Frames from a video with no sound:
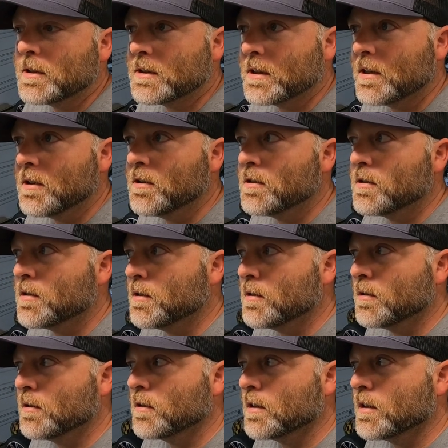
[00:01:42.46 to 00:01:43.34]
much as I used
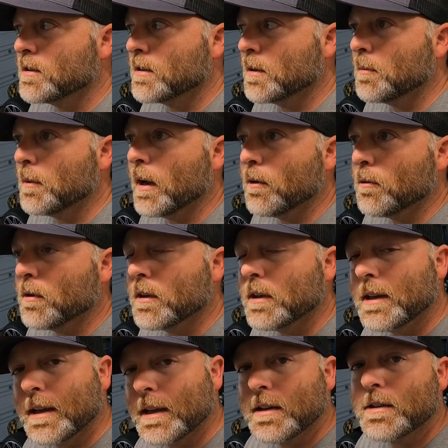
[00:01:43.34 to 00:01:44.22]
to because I'm not
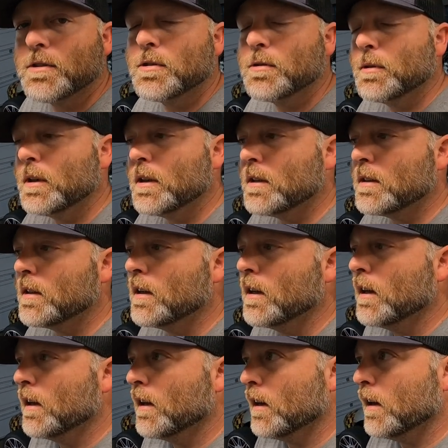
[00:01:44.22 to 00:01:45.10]
really into it,
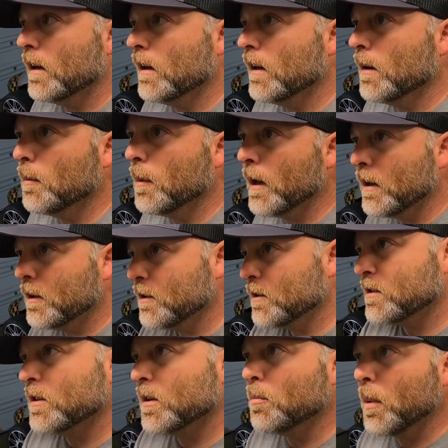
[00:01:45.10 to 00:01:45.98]
but I
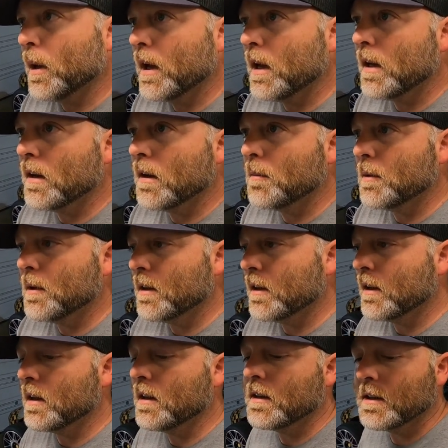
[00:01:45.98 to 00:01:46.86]
do still paint. I
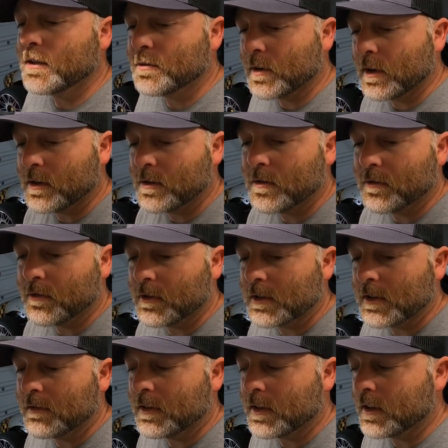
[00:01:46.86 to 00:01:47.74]
mean, again, that's what I do for
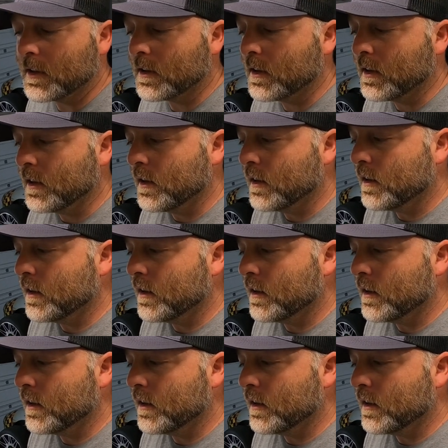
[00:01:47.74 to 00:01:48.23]
a living.